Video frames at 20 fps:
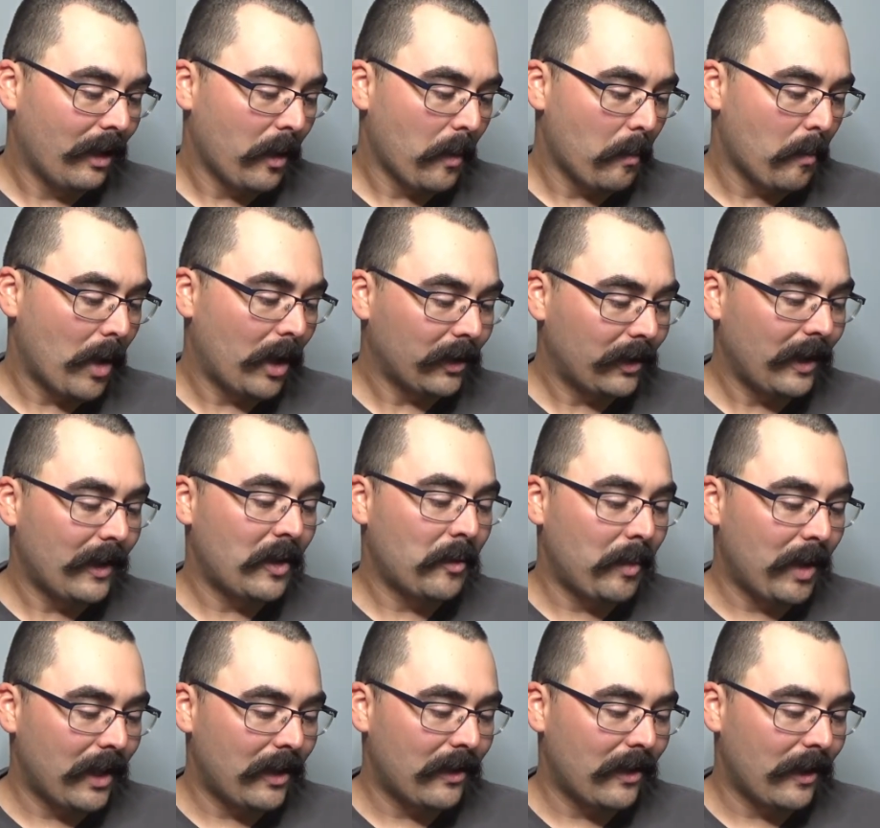
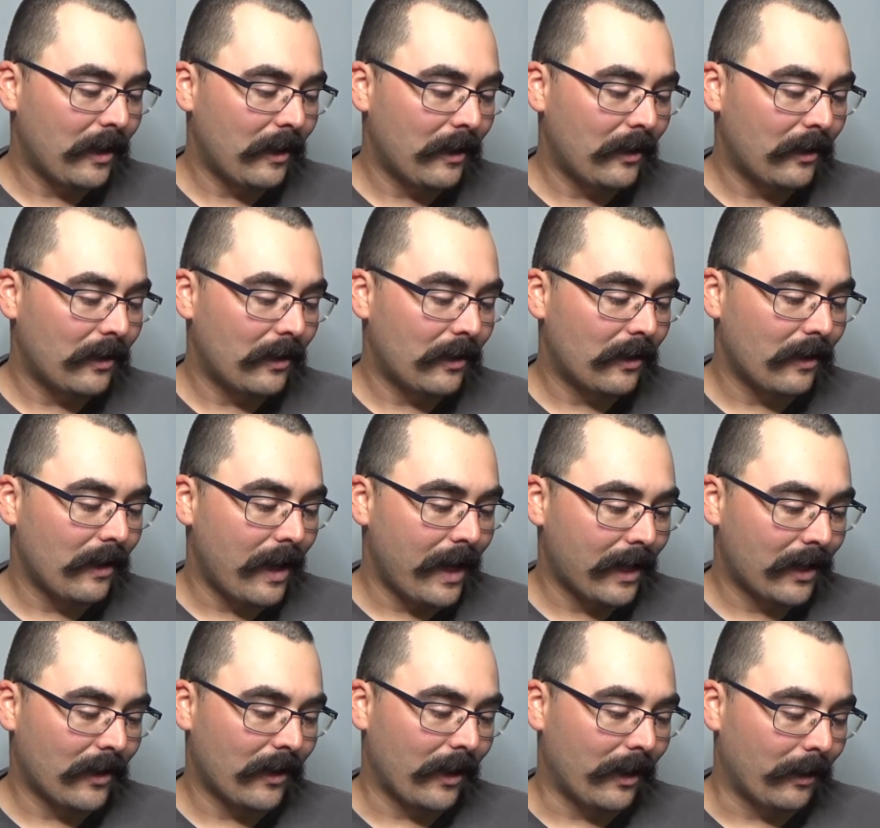multi-species
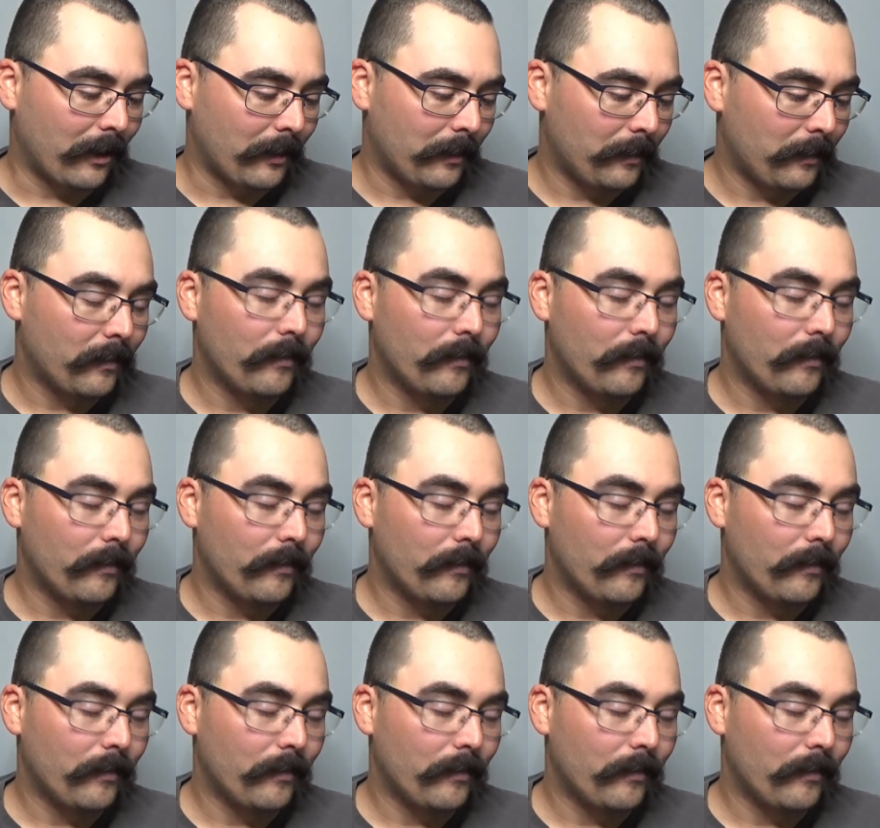XL.